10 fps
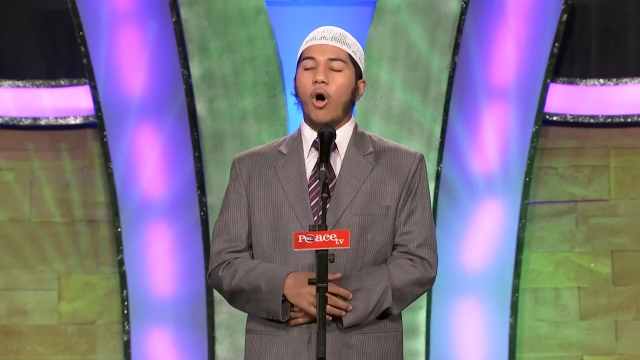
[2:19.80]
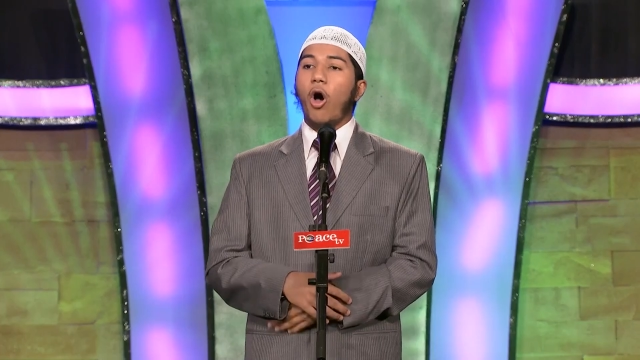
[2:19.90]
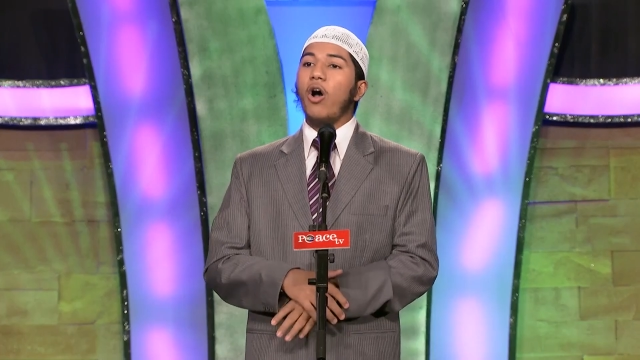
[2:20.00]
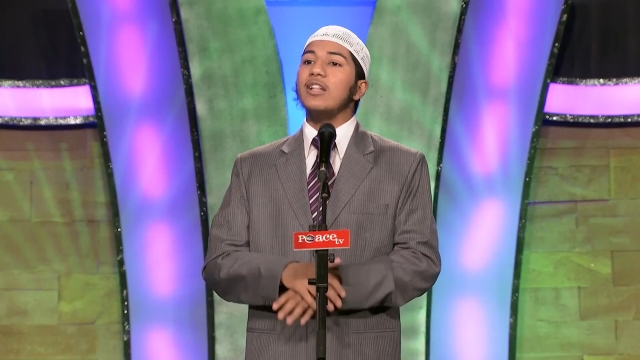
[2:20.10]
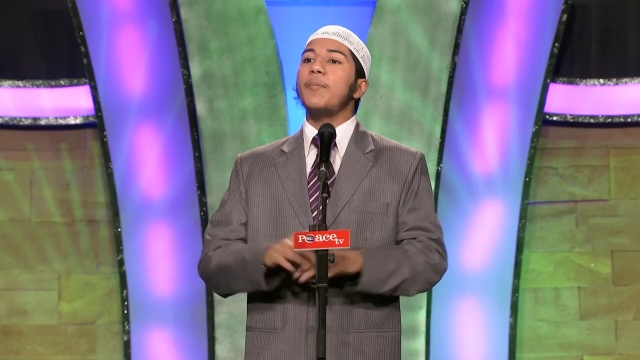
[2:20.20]

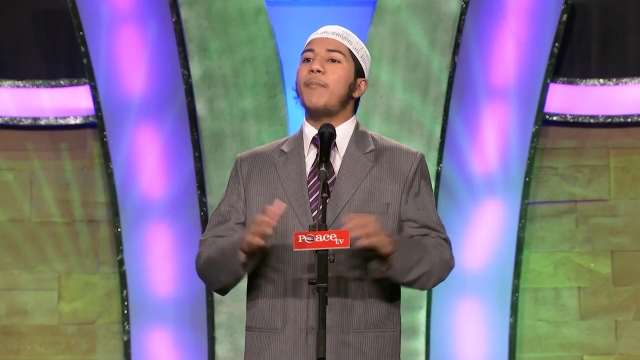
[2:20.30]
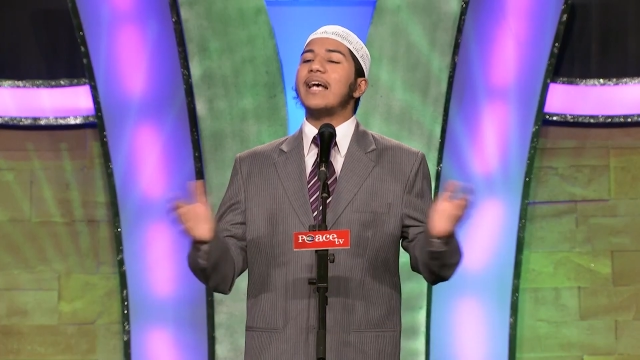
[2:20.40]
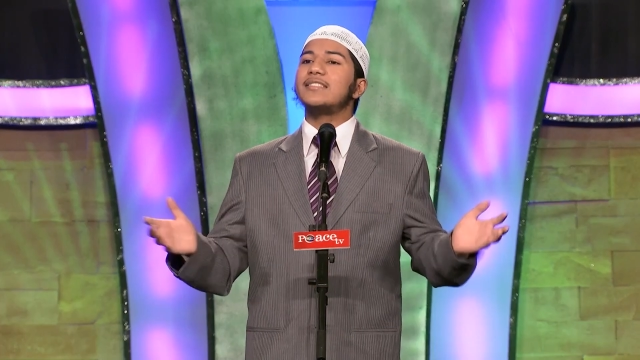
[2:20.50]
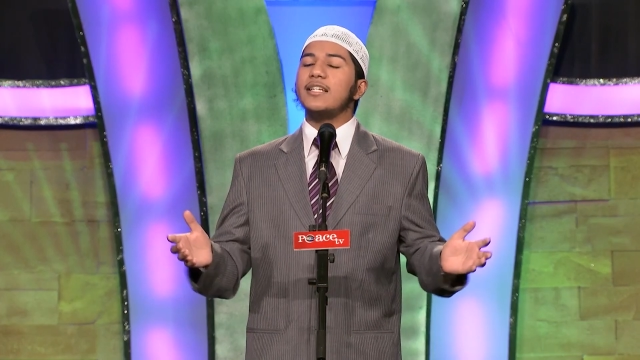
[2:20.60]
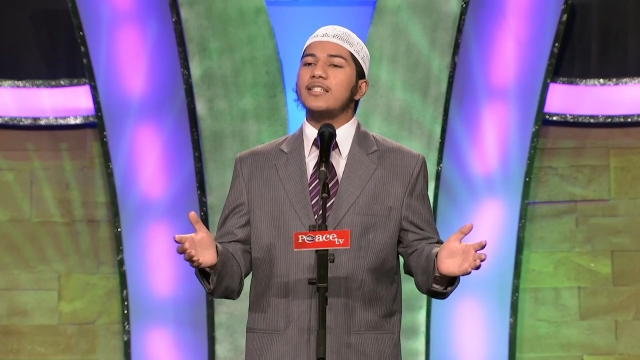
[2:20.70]
all the
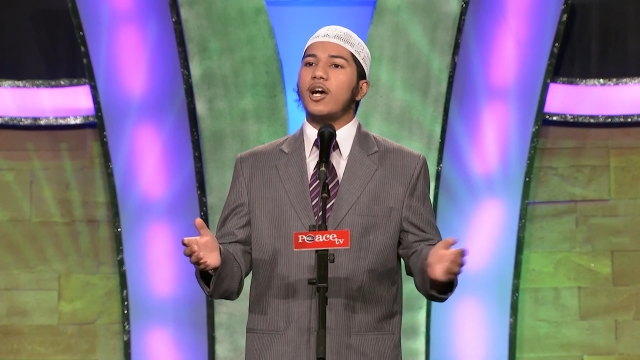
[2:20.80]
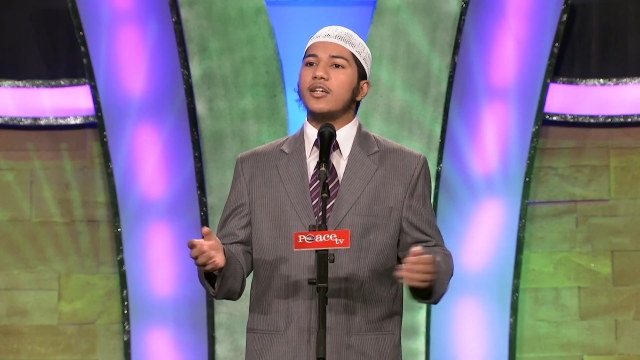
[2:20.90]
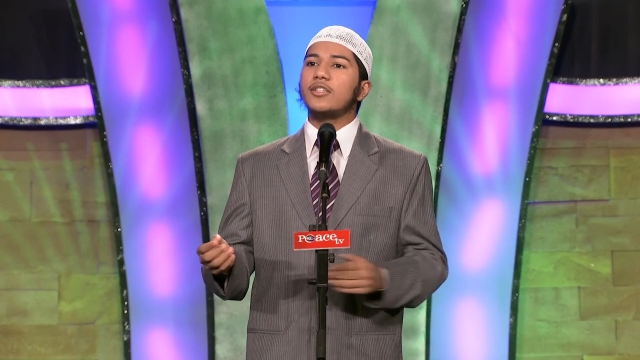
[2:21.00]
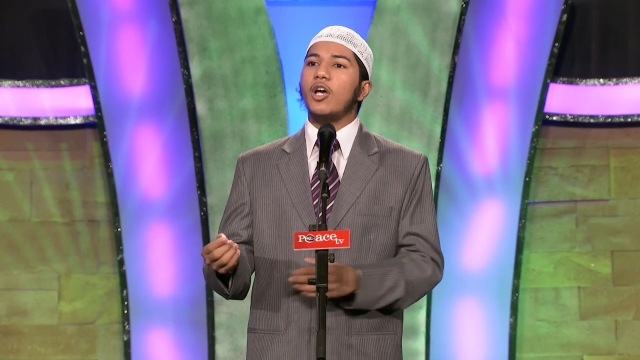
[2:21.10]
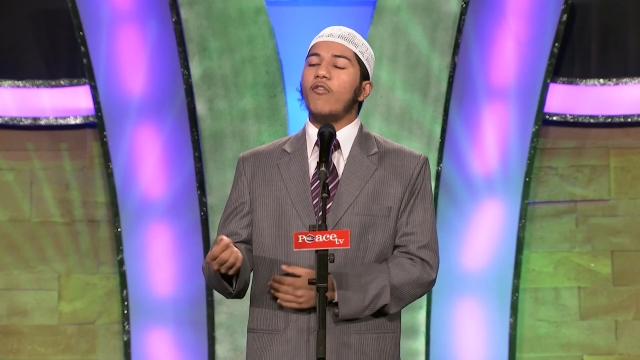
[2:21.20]

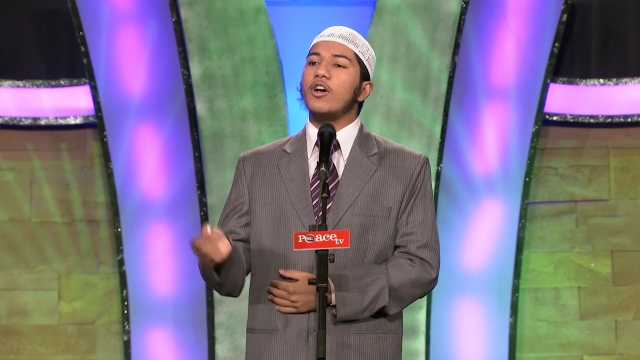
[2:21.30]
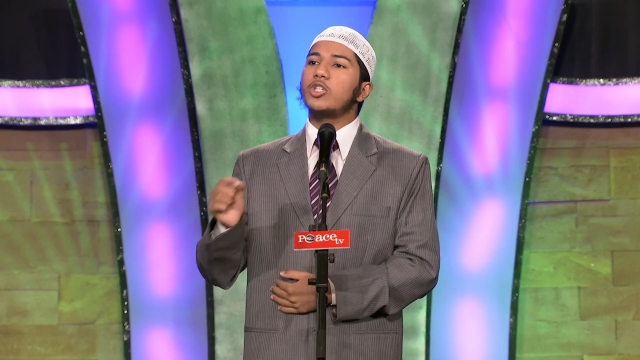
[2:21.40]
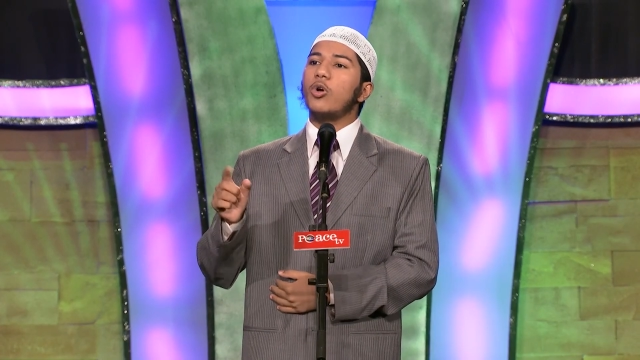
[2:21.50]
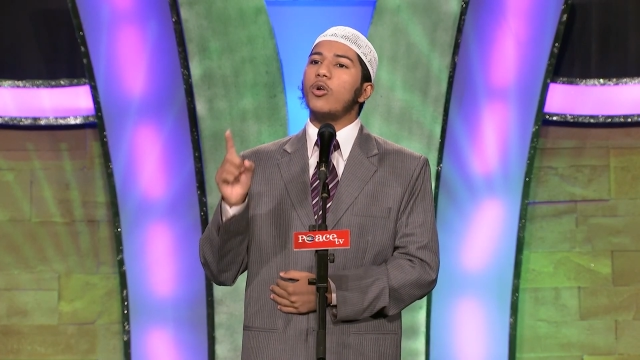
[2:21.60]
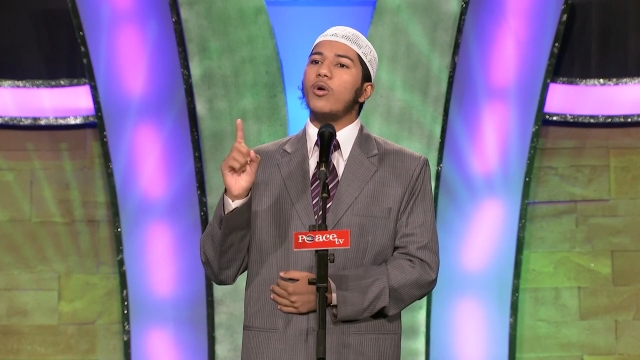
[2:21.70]
passengers were
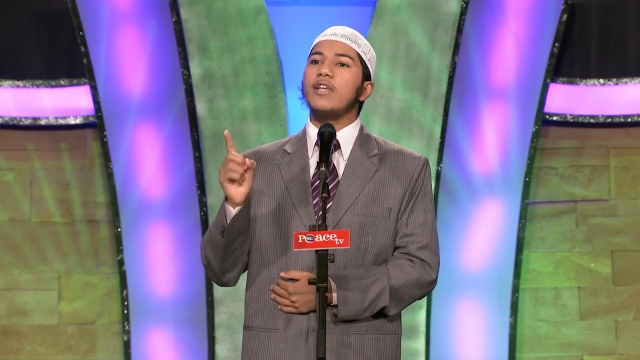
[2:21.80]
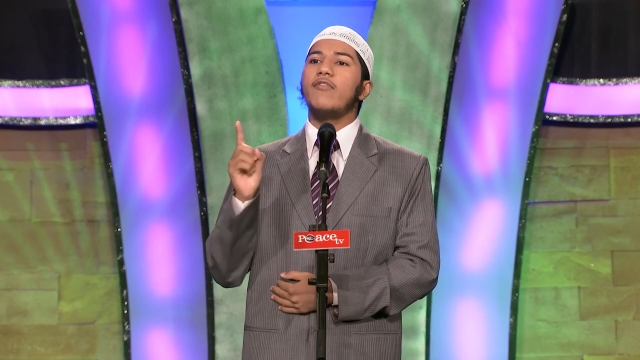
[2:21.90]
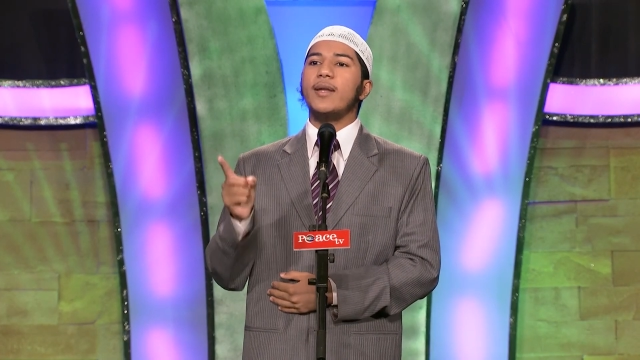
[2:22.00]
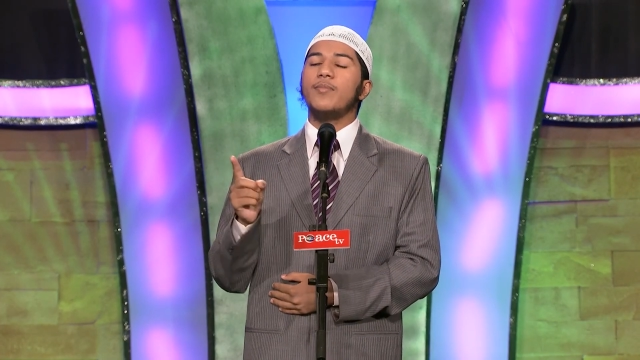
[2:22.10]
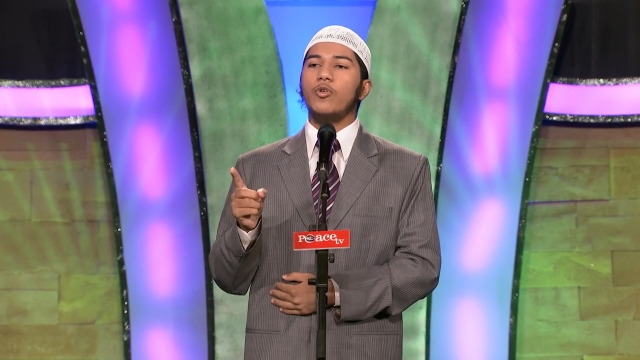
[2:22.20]
shown only one